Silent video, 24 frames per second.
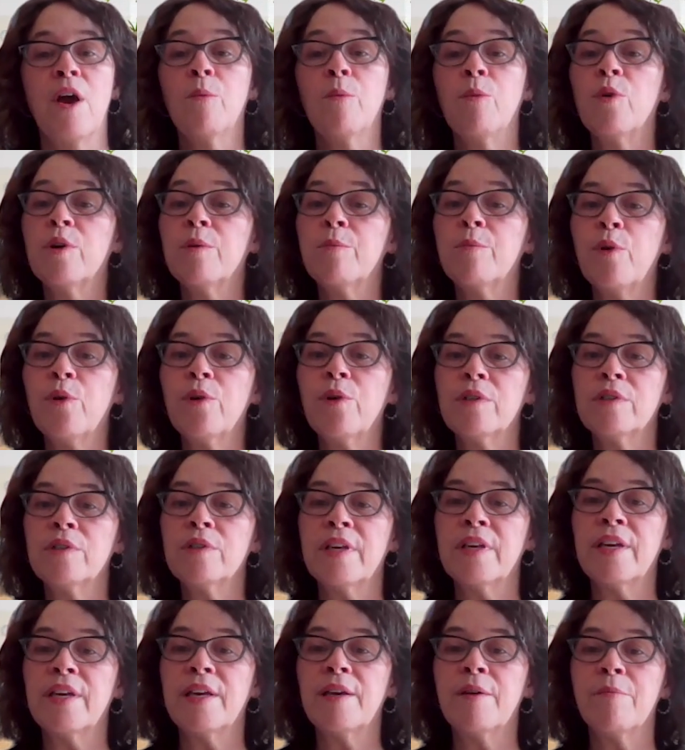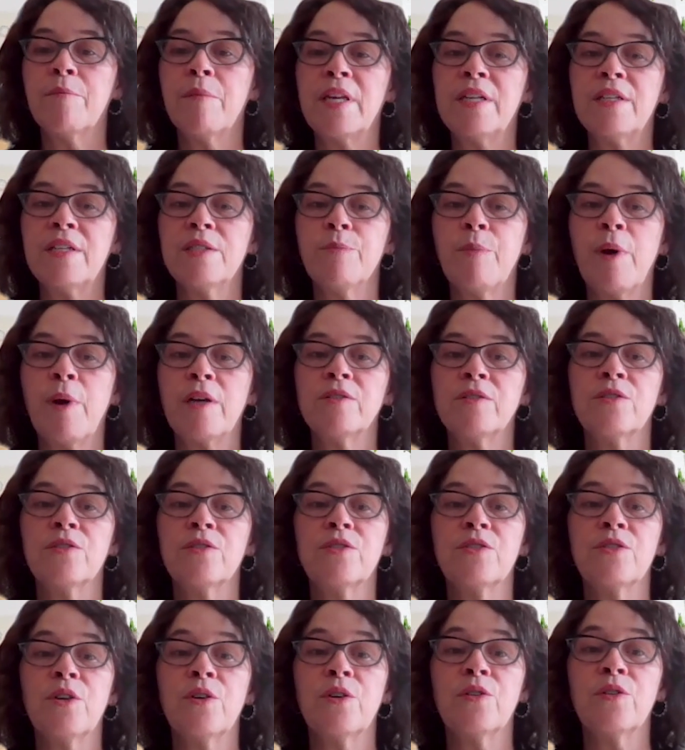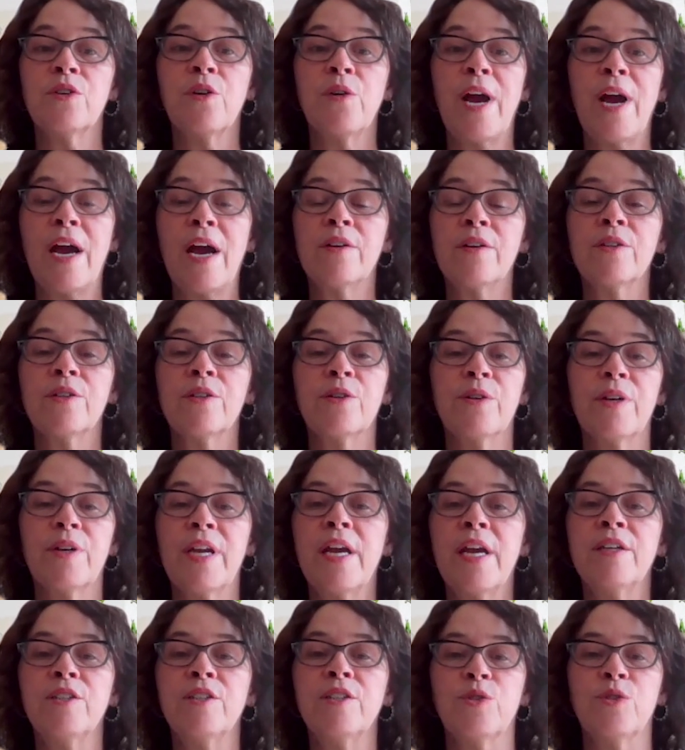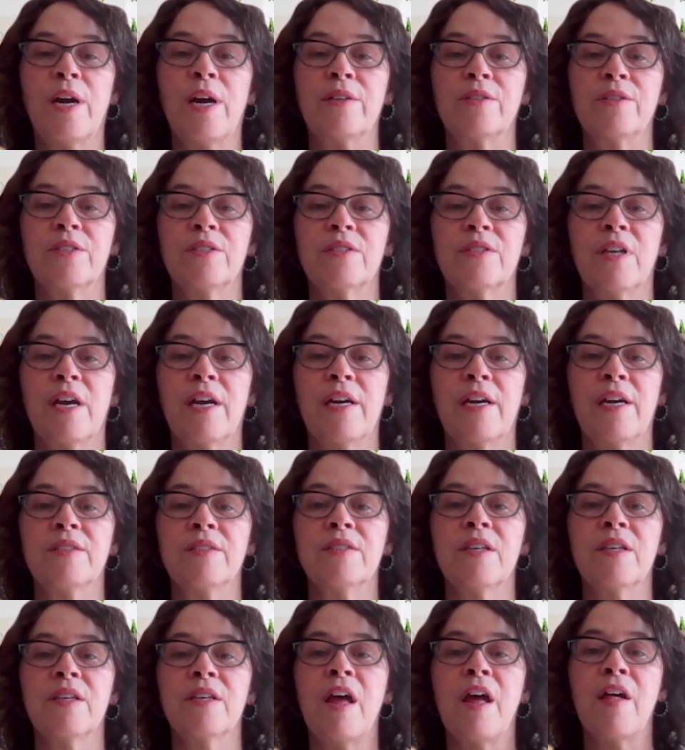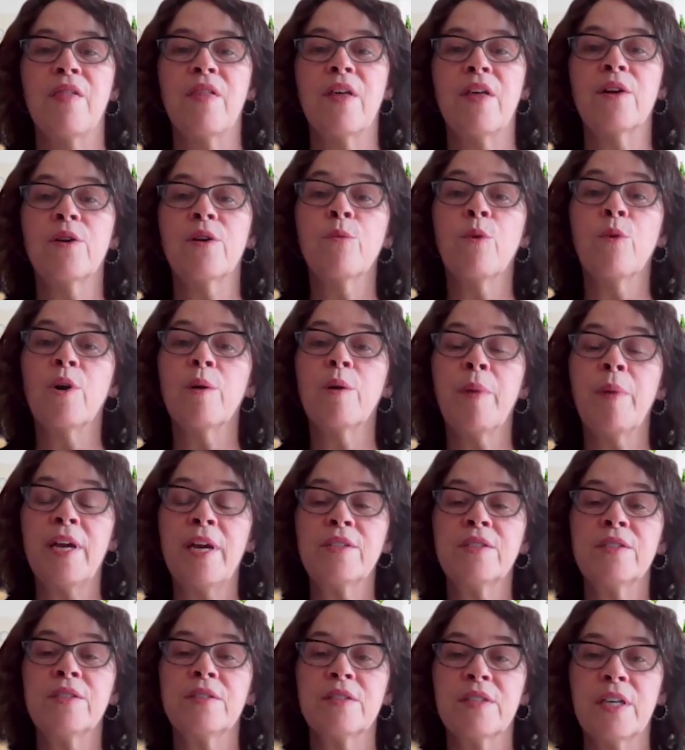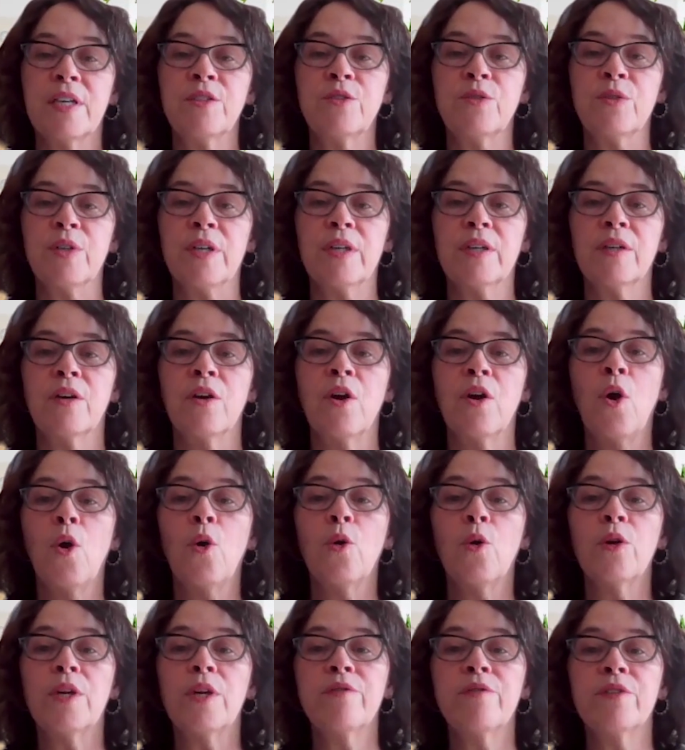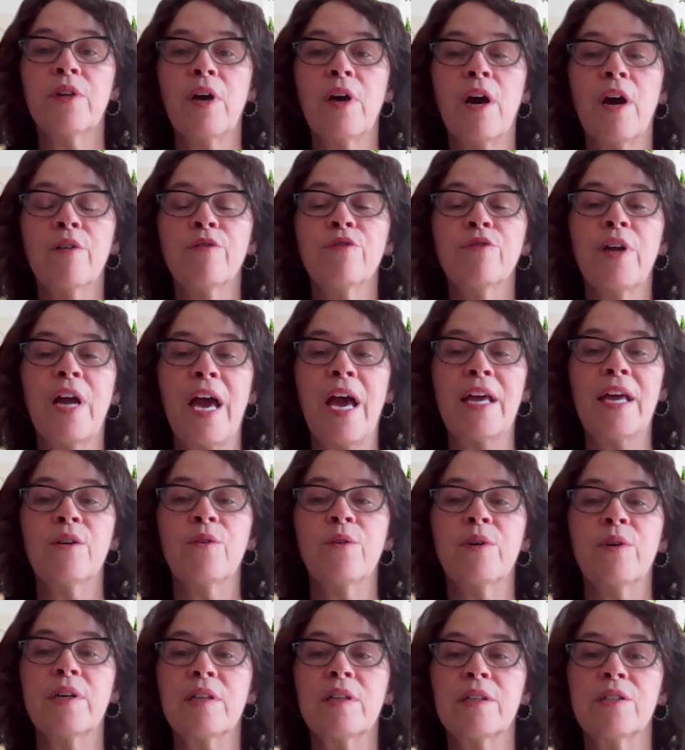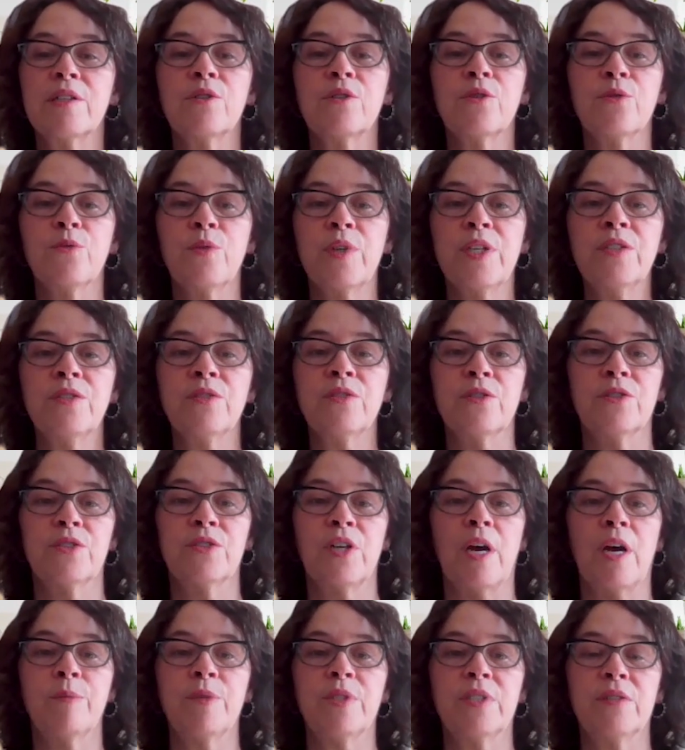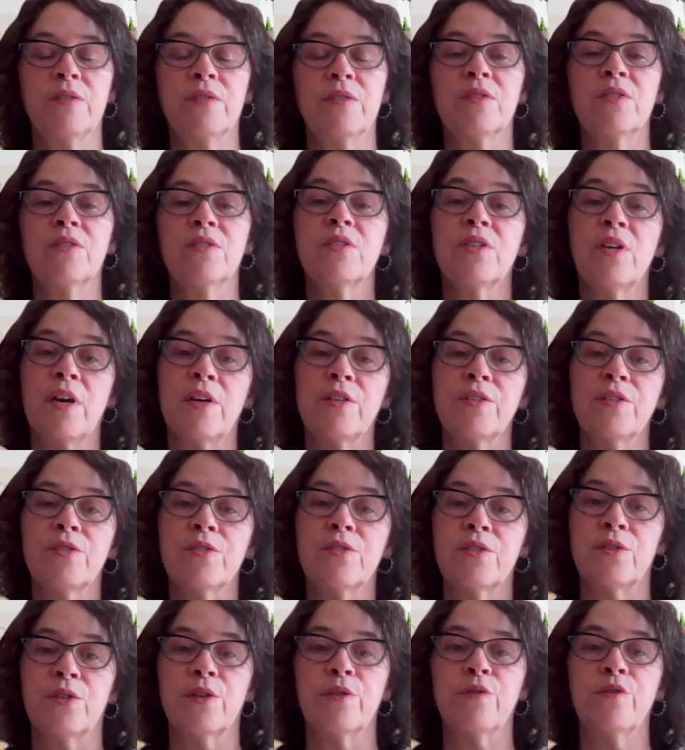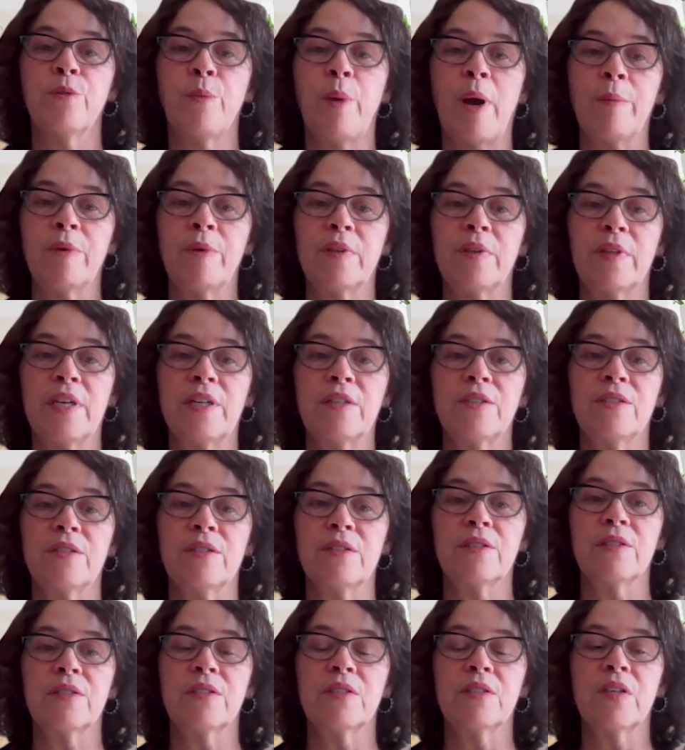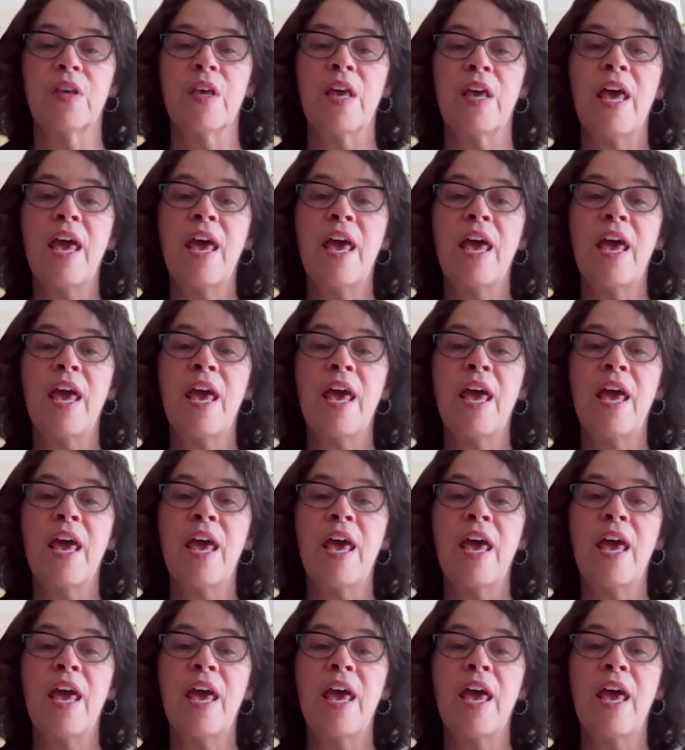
More importantly, many sponsors don't know how to create trial designs that are more patient-centric or even offer adequate clinical research options to underserved populations.